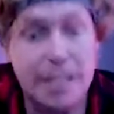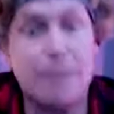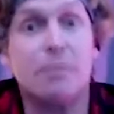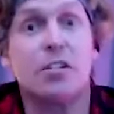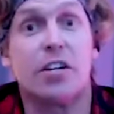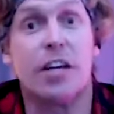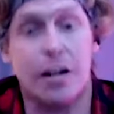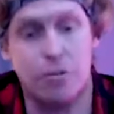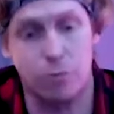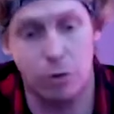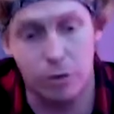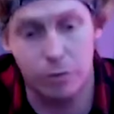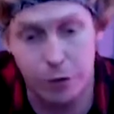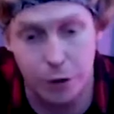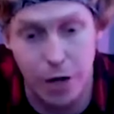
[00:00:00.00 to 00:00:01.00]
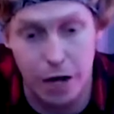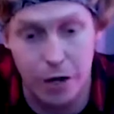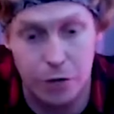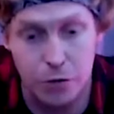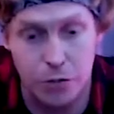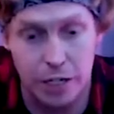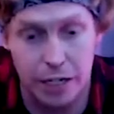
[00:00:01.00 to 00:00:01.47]
keep a schedule. You're
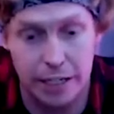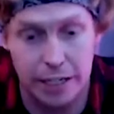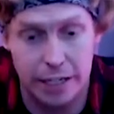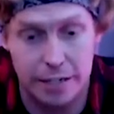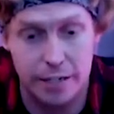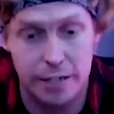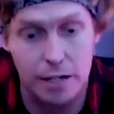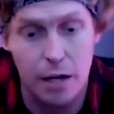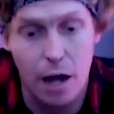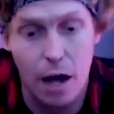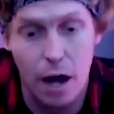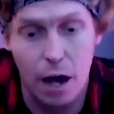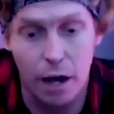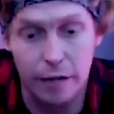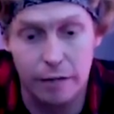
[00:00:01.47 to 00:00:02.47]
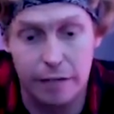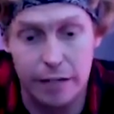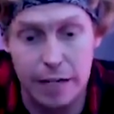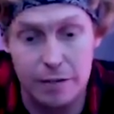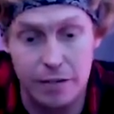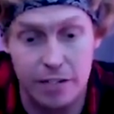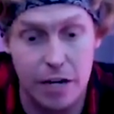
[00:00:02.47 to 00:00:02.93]
not you said this. Uh,
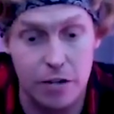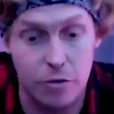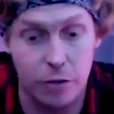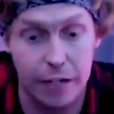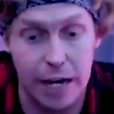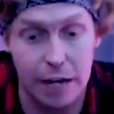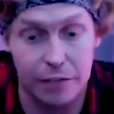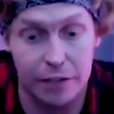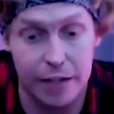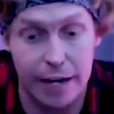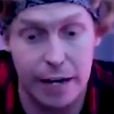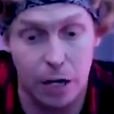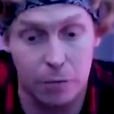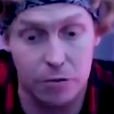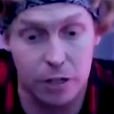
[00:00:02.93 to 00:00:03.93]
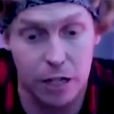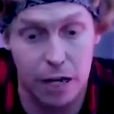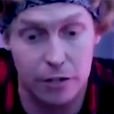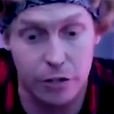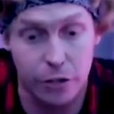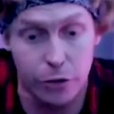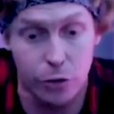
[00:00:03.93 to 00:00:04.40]
scheduling out the day helps a
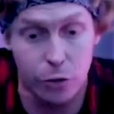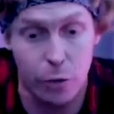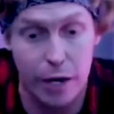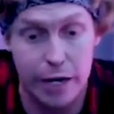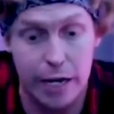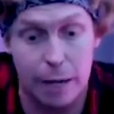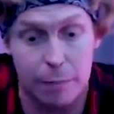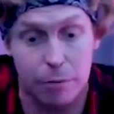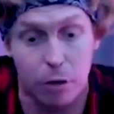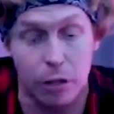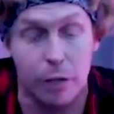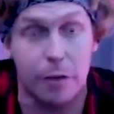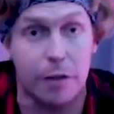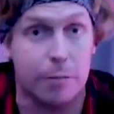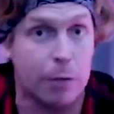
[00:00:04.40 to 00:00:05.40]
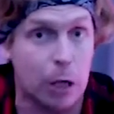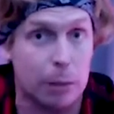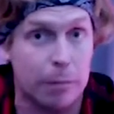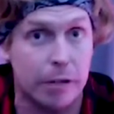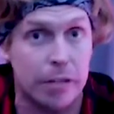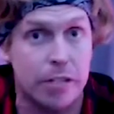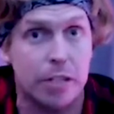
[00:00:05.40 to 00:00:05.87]
lot too. Waking up early with a
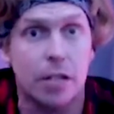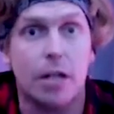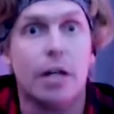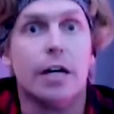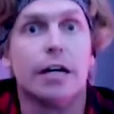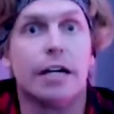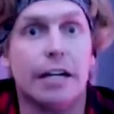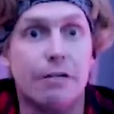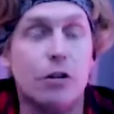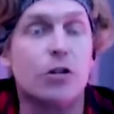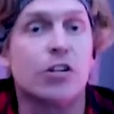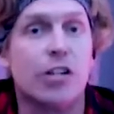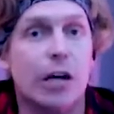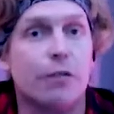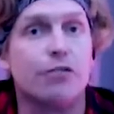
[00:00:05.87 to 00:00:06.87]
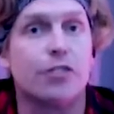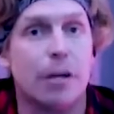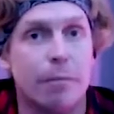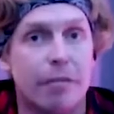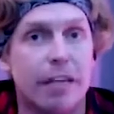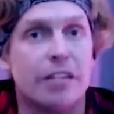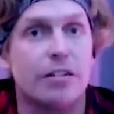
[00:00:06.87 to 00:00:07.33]
purpose. Give yourself
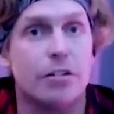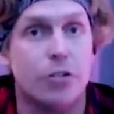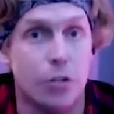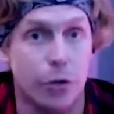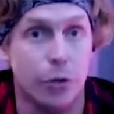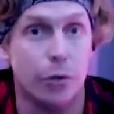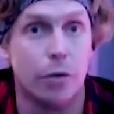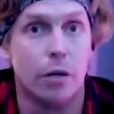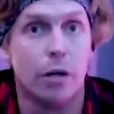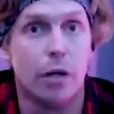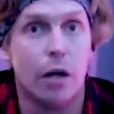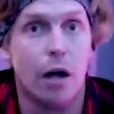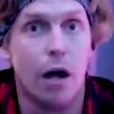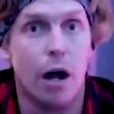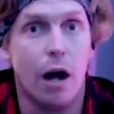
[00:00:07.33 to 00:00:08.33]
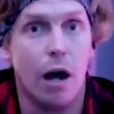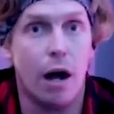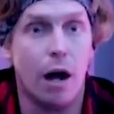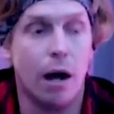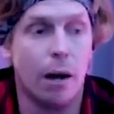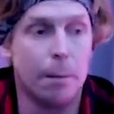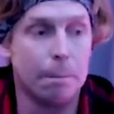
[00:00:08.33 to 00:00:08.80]
something to do.
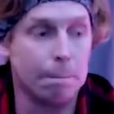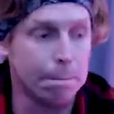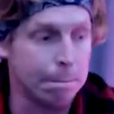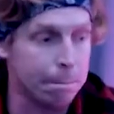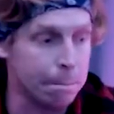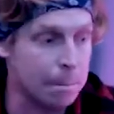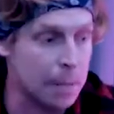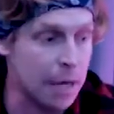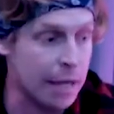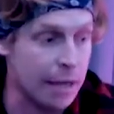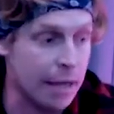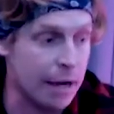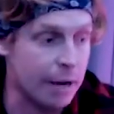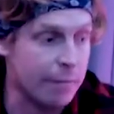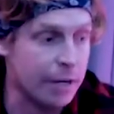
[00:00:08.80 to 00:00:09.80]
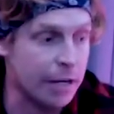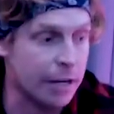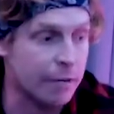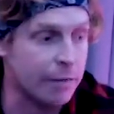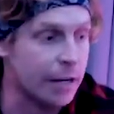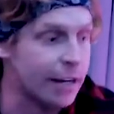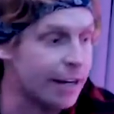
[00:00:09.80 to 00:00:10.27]
Um, I
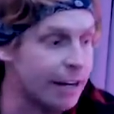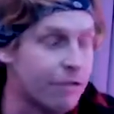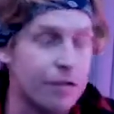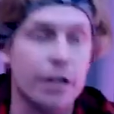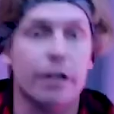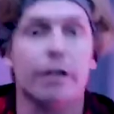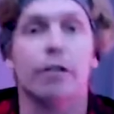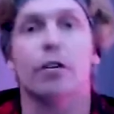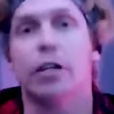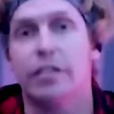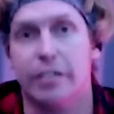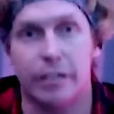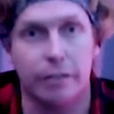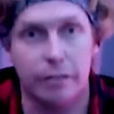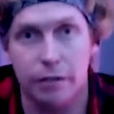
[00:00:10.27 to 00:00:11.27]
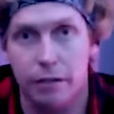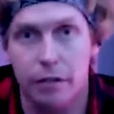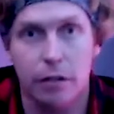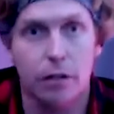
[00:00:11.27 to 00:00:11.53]
mean, I mean, if you listen,